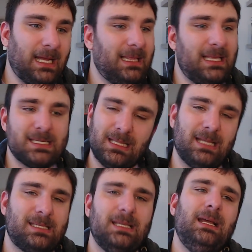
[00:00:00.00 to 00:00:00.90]
I at least
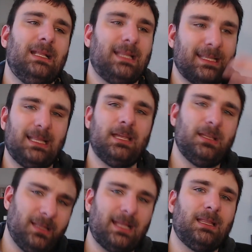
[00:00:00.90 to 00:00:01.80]
like to let
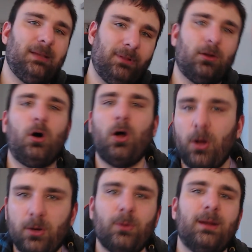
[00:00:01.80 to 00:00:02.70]
you like leave a little
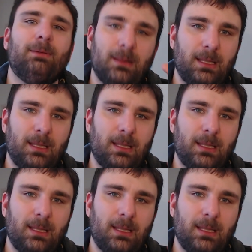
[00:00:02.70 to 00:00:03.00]
heart or whatever,